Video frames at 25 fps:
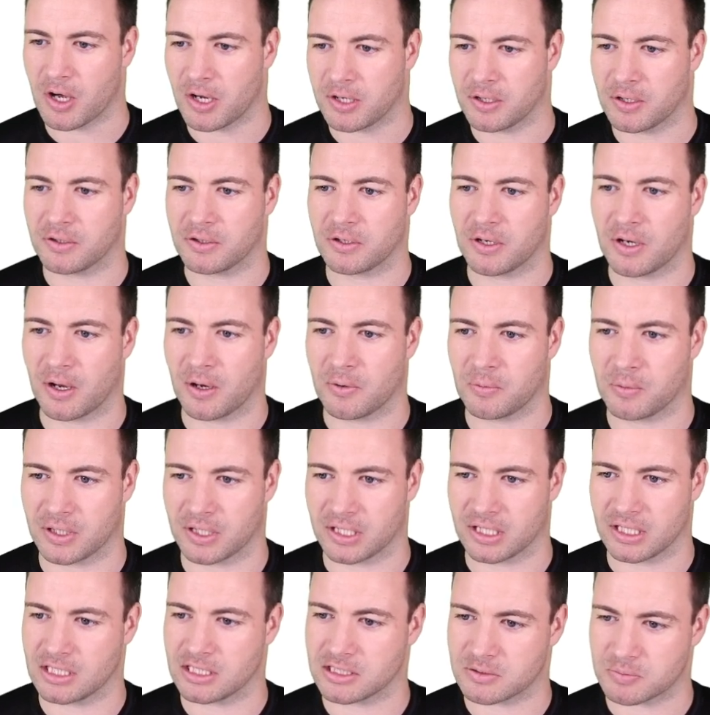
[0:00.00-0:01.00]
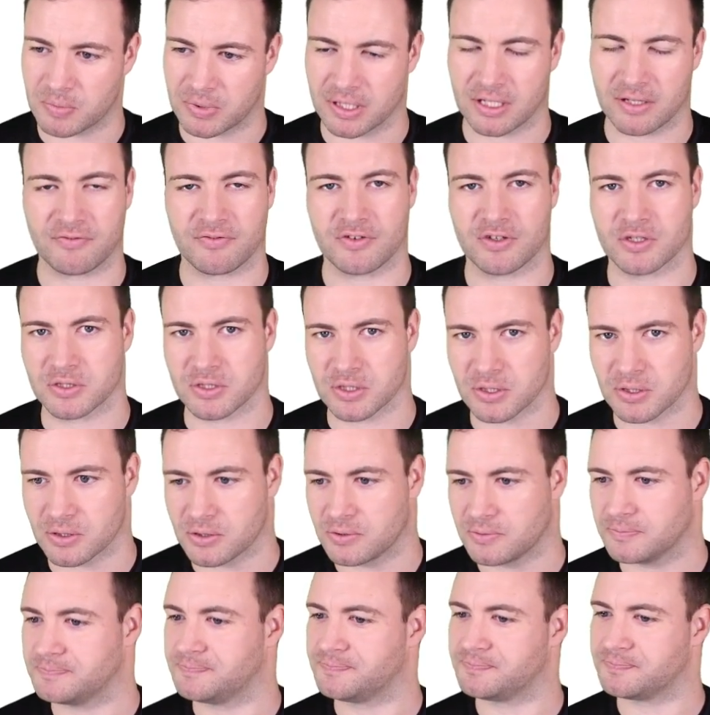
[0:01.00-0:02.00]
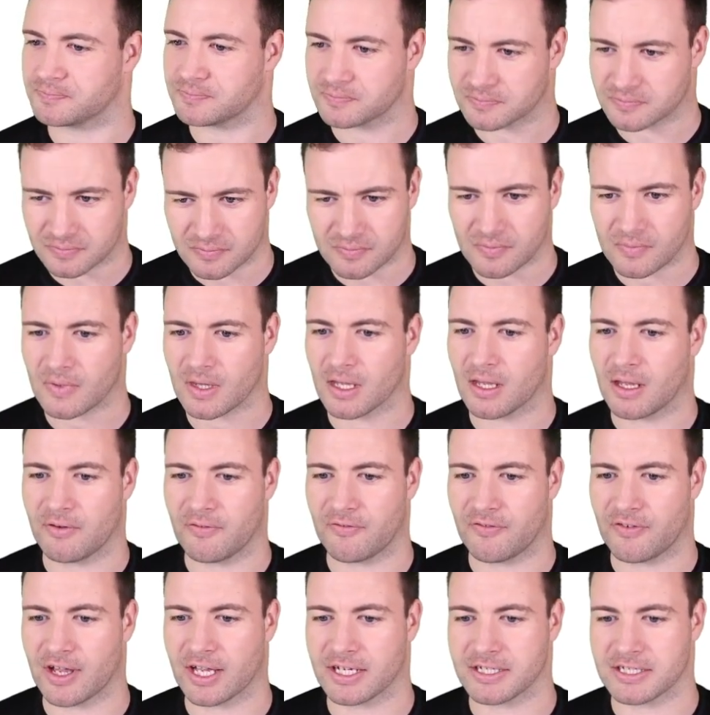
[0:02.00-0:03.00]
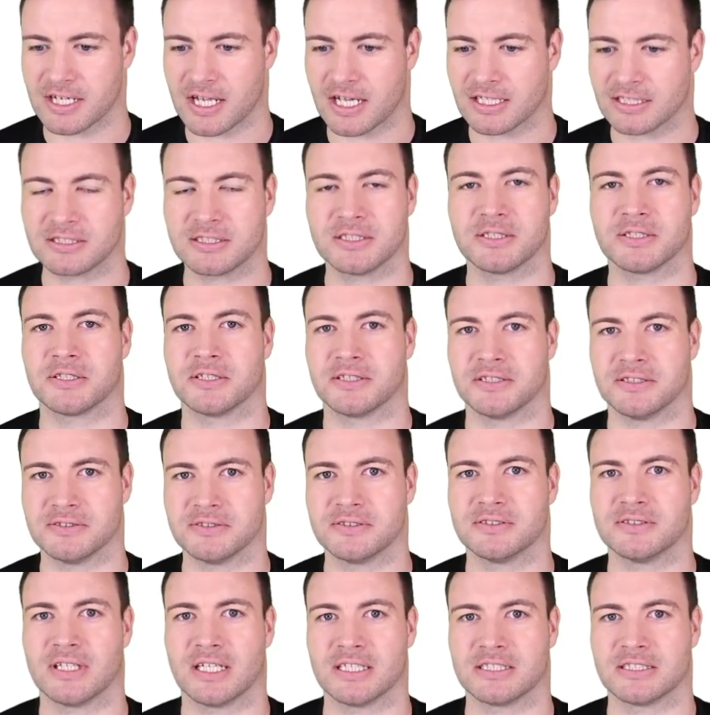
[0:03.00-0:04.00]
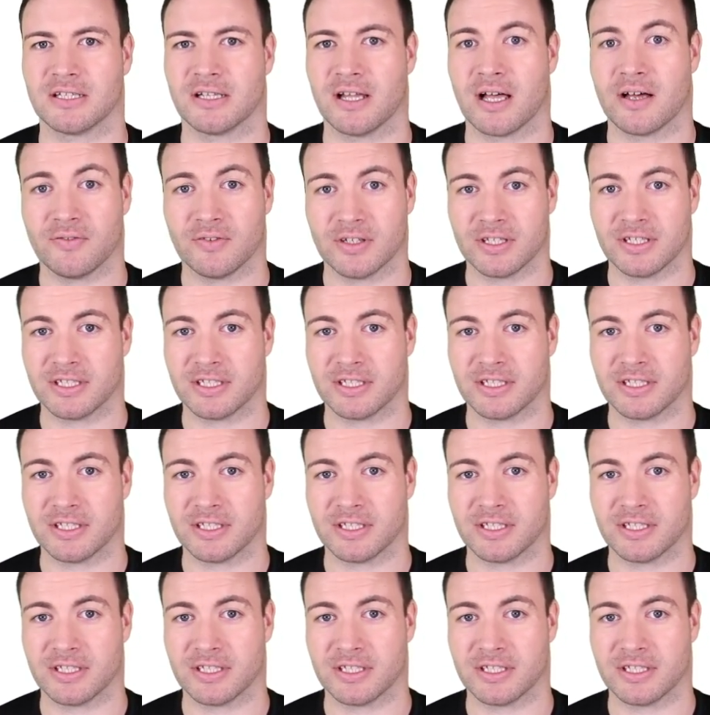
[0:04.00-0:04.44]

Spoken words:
not know what it is, but if you do, fantastic. That's lovely to